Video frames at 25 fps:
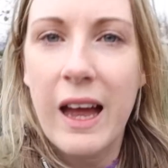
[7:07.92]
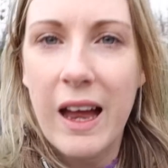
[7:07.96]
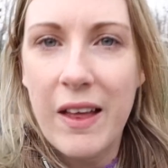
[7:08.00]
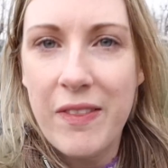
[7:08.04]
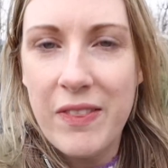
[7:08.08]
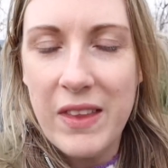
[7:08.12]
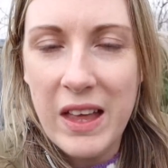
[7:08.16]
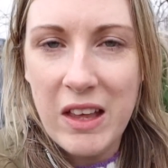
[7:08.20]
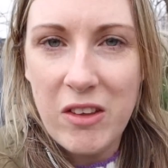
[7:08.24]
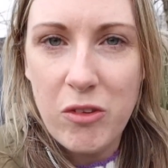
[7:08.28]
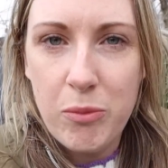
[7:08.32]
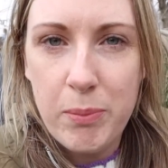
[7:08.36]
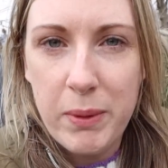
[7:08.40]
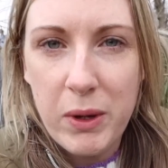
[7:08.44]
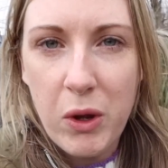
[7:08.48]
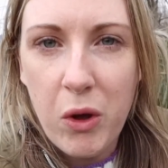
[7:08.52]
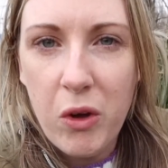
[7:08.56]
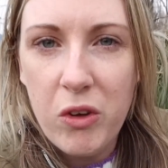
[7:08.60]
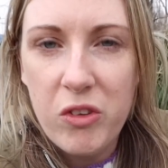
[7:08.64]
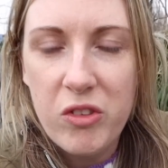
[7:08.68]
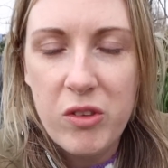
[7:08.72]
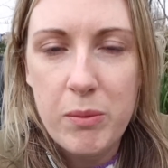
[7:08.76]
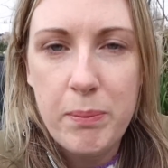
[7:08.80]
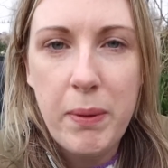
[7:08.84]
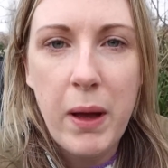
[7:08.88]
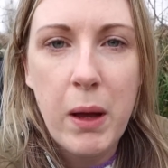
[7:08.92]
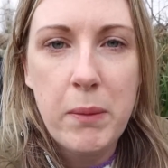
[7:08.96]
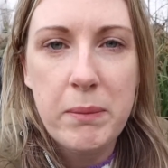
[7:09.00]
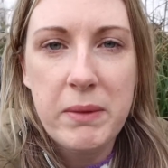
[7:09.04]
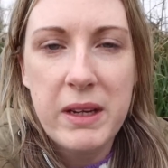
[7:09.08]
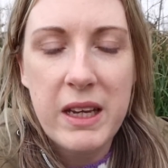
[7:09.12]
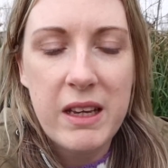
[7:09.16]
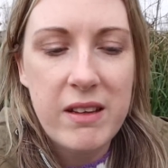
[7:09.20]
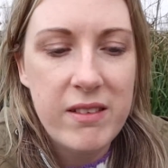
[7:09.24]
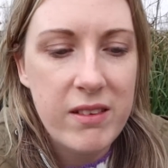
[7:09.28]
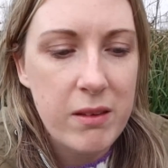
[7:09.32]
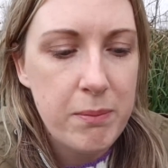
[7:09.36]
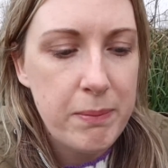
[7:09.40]
and that's because the
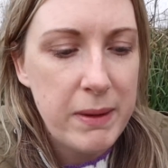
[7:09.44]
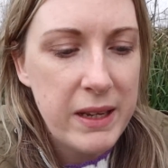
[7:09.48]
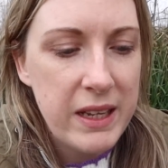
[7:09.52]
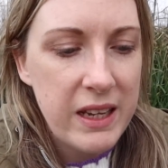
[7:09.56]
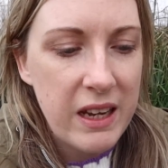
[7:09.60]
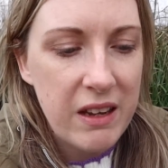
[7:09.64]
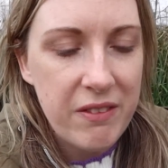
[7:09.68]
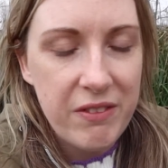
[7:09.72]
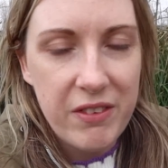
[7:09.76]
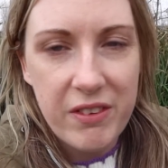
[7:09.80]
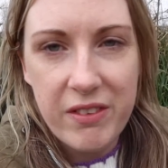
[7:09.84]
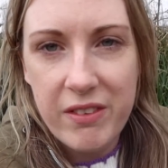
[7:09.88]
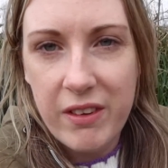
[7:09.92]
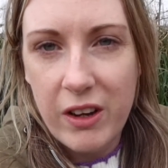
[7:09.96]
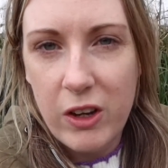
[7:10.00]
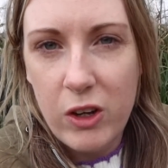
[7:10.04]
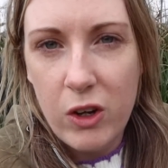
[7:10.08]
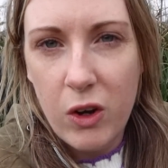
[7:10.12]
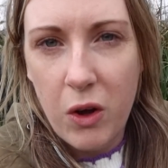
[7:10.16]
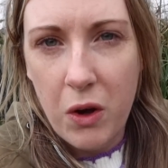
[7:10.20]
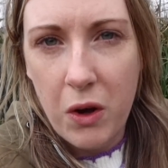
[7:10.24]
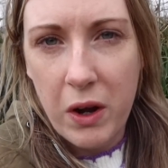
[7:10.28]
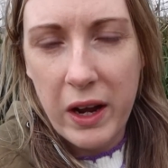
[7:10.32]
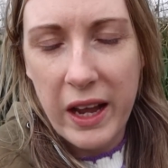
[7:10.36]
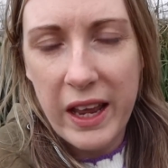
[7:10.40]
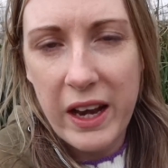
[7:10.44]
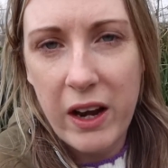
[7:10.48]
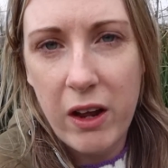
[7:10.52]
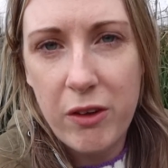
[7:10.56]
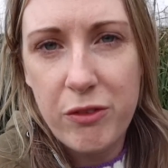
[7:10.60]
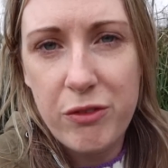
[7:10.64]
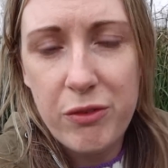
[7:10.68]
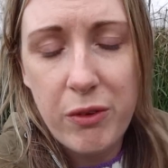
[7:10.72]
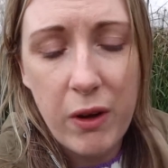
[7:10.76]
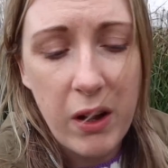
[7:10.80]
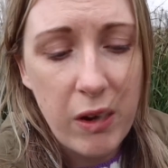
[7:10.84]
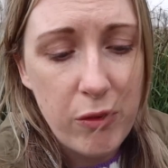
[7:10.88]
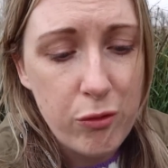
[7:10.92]
pumpkins have been there for so long and
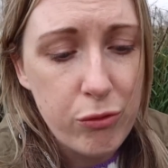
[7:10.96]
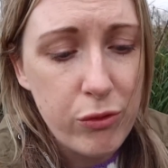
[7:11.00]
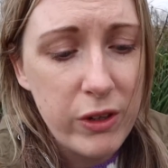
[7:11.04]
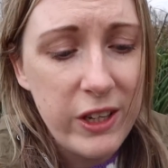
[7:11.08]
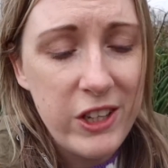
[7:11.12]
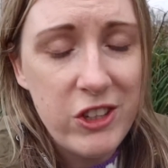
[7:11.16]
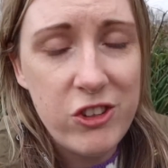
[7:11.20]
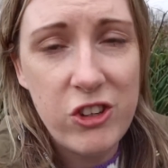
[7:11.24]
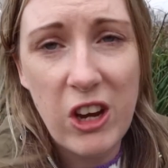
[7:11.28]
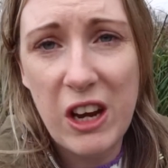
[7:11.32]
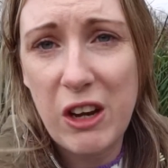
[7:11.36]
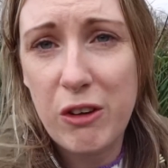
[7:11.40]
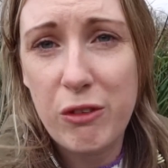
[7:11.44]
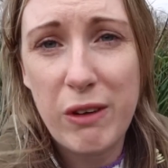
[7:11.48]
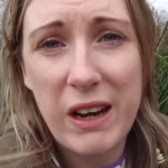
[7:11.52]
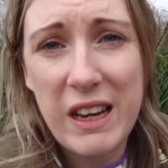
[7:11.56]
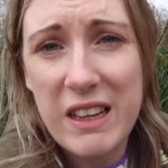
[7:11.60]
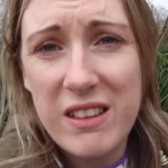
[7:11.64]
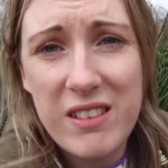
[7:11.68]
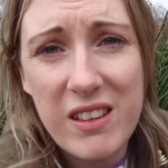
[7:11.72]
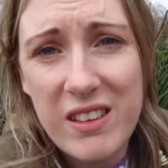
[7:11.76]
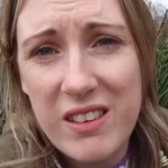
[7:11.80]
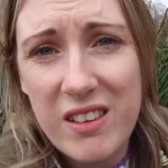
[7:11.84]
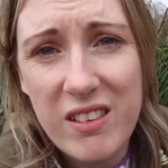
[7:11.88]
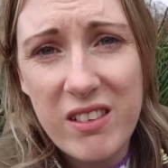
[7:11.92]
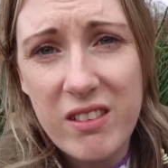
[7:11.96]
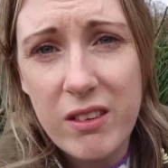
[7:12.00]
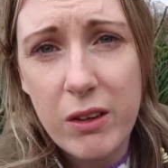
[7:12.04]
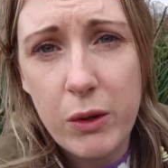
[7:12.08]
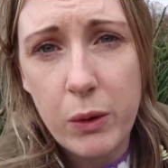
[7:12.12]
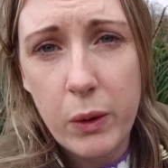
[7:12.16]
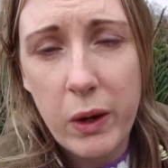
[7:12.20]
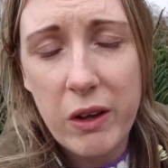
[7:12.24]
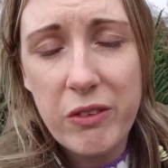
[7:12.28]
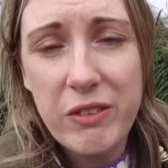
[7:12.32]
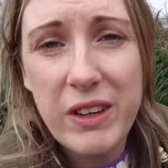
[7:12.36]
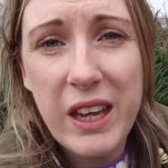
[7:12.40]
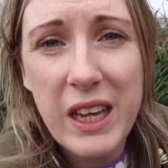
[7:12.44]
I've, I've regenerated the
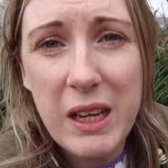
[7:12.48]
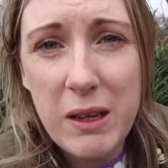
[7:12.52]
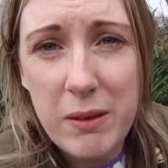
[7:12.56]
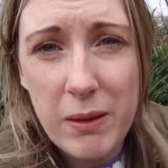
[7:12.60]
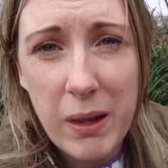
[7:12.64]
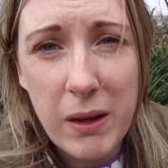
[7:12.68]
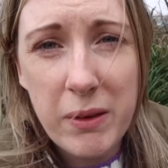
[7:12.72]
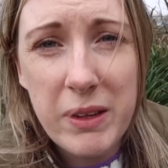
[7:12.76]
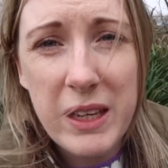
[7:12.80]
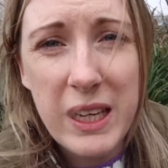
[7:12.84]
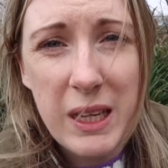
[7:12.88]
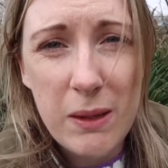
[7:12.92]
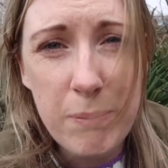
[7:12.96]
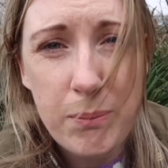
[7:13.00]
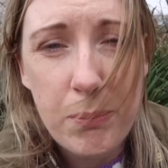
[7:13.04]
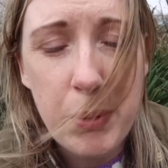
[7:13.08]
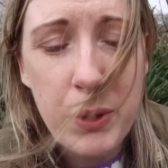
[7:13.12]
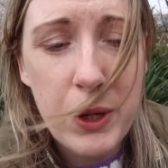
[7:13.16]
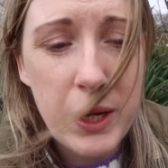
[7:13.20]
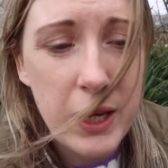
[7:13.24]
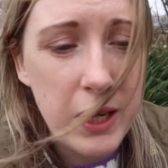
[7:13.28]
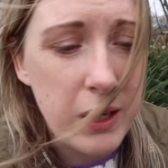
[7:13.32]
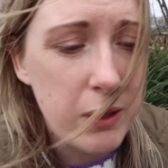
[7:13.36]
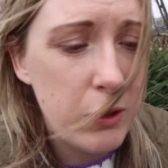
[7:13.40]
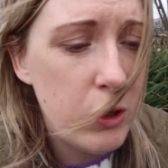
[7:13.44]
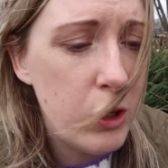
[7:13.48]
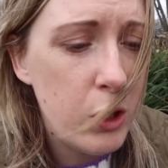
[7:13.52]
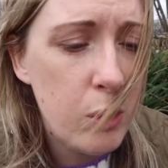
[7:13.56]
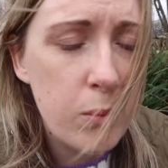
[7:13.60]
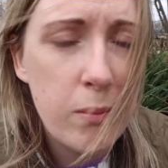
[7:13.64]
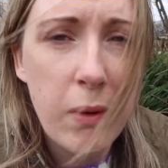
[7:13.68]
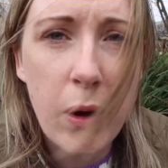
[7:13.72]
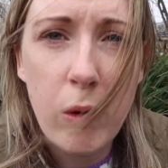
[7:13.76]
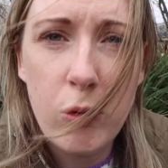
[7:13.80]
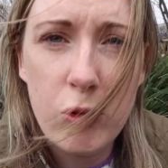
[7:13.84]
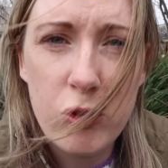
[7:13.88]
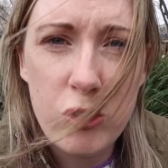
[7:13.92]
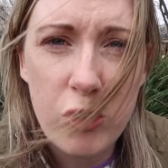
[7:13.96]
soil. I keep, I keep putting new
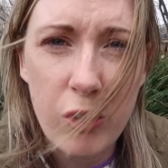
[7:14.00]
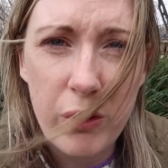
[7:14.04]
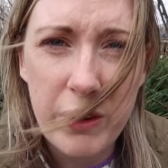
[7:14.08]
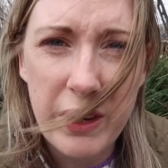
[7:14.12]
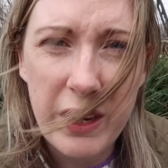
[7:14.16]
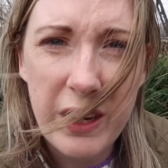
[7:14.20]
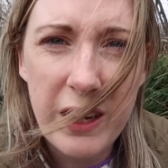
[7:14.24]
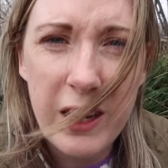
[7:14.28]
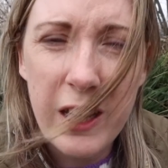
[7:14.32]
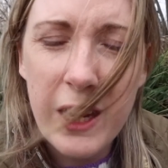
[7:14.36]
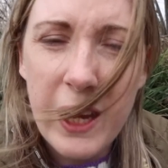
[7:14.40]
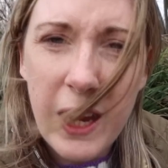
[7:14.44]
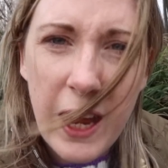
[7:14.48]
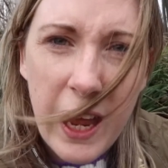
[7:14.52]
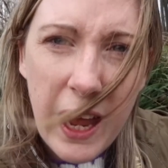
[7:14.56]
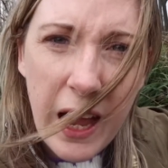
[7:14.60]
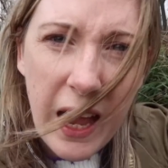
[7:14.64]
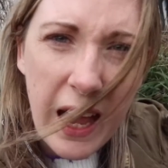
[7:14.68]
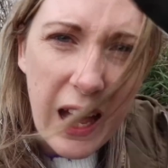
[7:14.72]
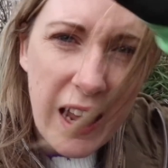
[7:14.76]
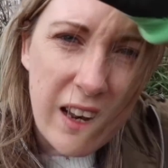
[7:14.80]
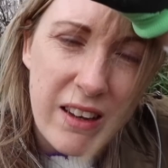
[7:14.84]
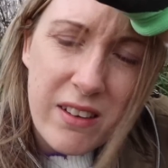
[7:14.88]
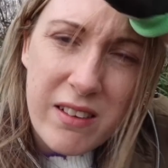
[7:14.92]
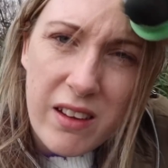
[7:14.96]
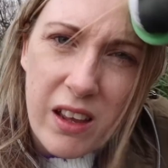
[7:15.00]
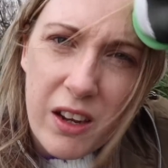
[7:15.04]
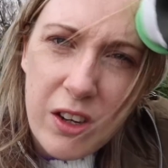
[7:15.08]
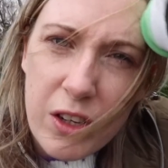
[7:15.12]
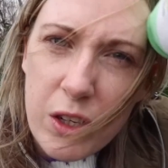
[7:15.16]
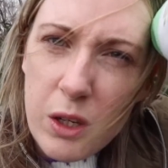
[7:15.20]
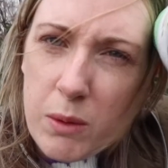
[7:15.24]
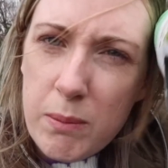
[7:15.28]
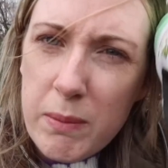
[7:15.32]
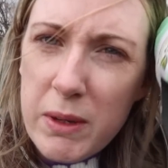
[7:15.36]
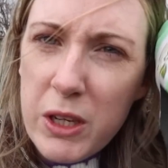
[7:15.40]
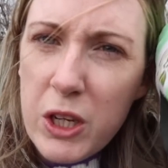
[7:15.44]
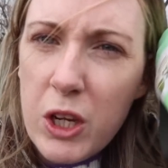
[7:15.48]
mulch on it and uh,
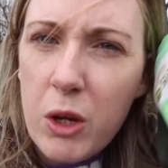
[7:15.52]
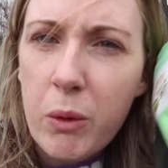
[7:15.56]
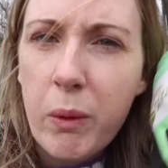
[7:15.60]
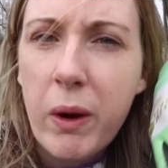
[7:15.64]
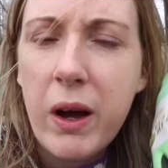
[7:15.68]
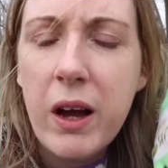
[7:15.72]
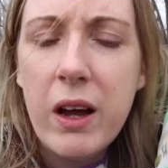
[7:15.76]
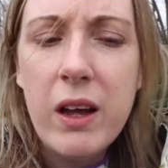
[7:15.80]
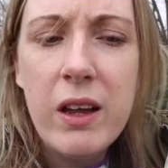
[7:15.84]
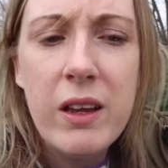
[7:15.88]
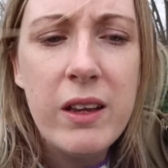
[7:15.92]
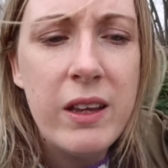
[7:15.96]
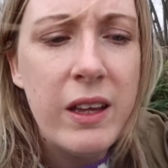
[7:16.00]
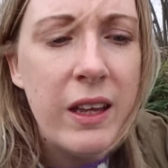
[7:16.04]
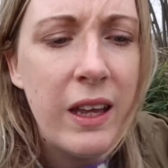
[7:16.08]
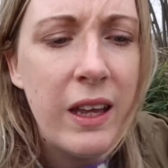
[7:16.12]
new manure